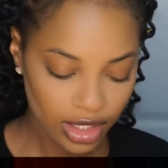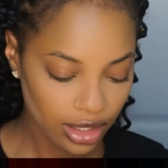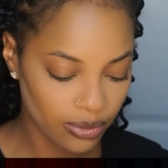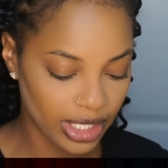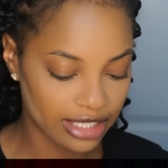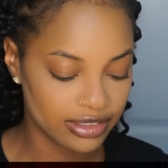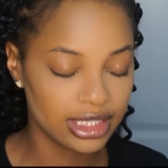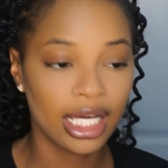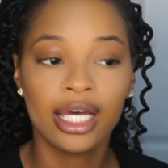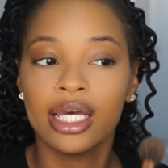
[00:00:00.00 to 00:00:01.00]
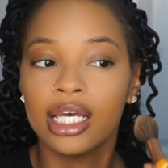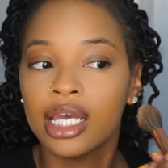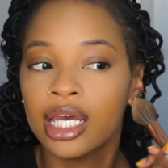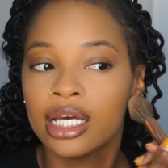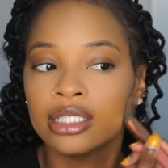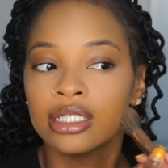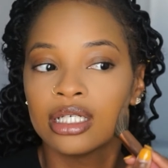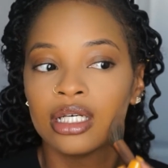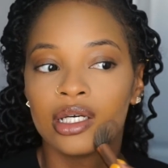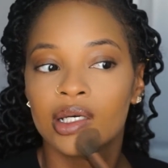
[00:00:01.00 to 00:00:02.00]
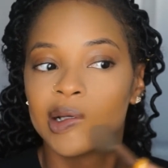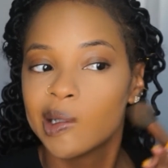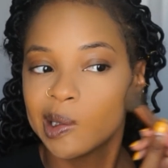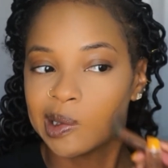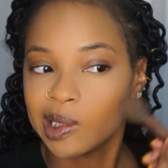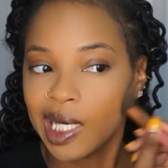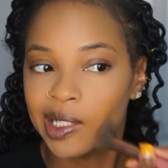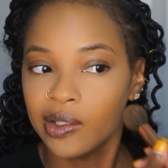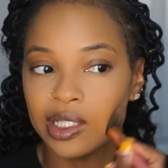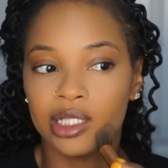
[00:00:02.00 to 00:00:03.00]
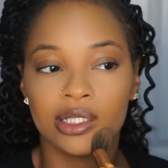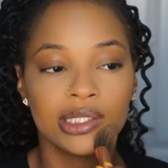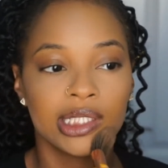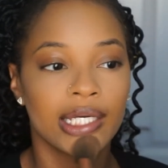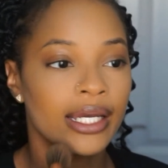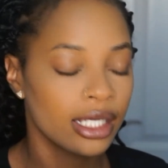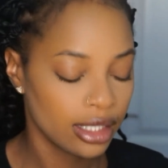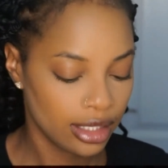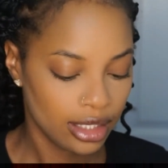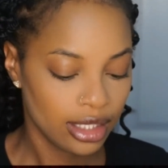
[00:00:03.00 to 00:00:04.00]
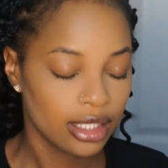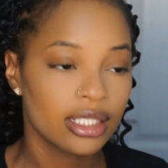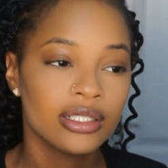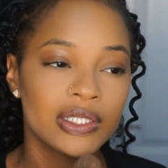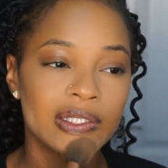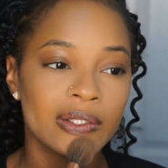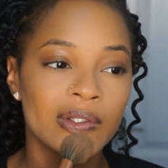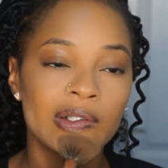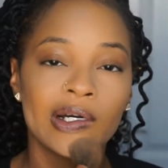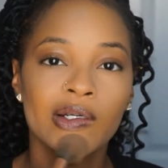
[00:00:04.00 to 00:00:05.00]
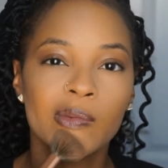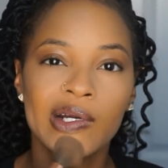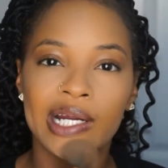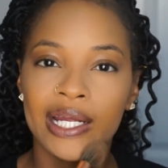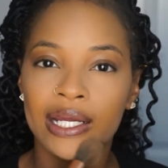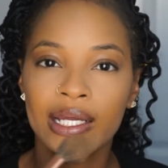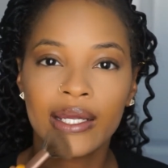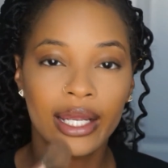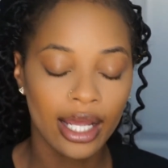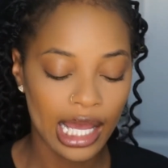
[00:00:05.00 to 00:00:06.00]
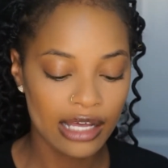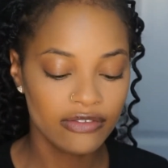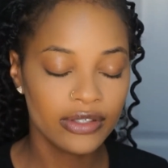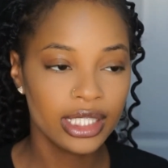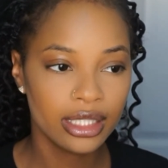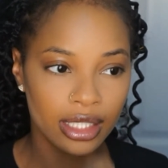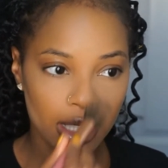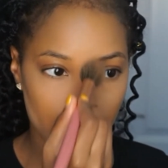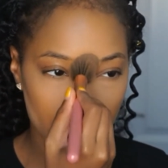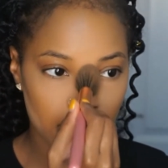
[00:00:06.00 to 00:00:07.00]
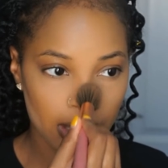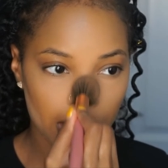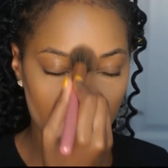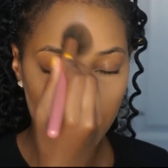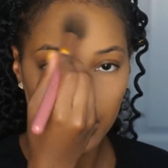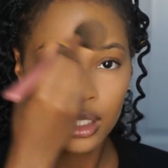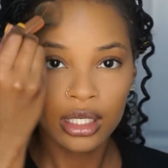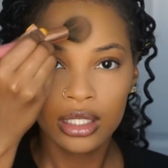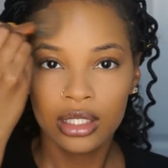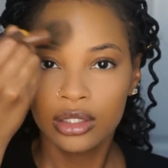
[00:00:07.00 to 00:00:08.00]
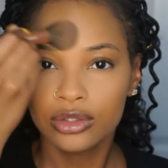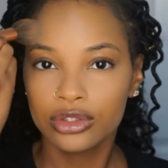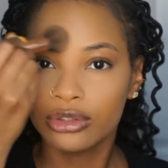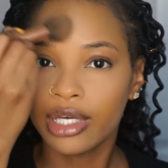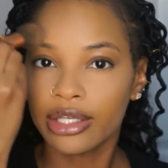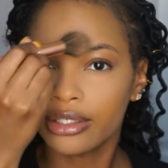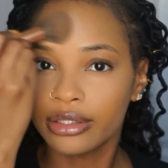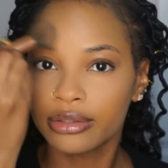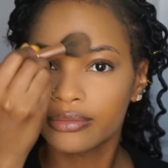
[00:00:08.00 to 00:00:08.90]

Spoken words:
we have set and it's lighter than your skin, it's still gonna bring everything together.